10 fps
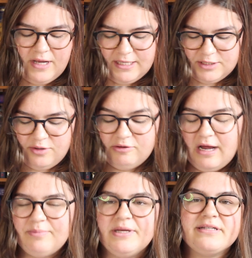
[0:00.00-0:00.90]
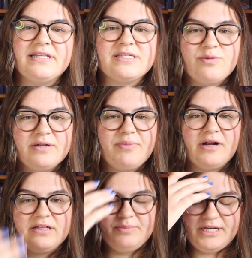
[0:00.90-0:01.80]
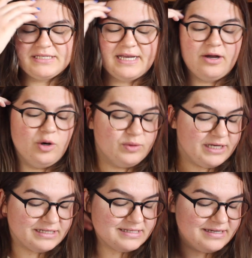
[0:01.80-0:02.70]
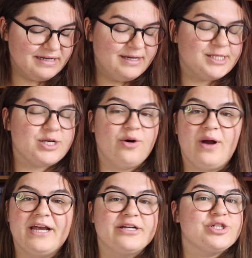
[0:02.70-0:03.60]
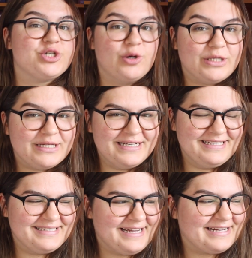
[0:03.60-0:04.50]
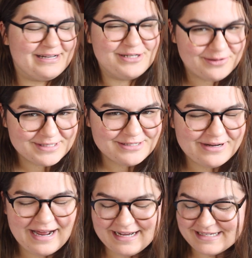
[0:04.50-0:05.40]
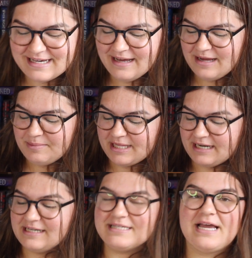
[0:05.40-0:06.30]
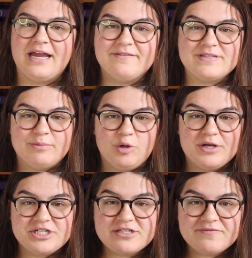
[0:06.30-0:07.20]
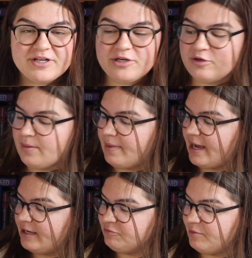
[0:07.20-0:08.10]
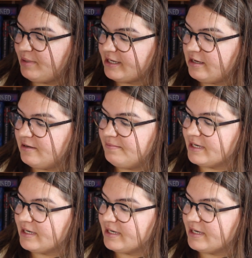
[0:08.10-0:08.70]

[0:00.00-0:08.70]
Okay, so I picked this one partly because I own it, so I can show you, I can show it to you guys. But that is I Have Some Questions For You by Rebecca